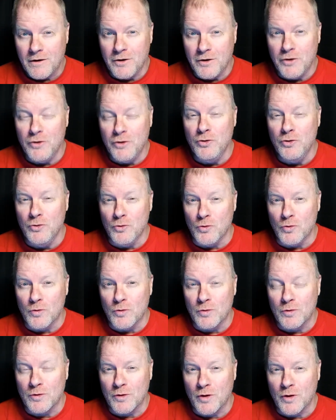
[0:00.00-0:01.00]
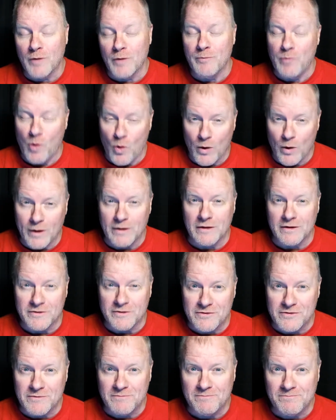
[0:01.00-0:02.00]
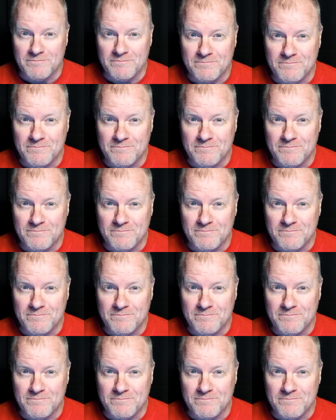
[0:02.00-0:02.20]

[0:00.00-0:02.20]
You are pointless.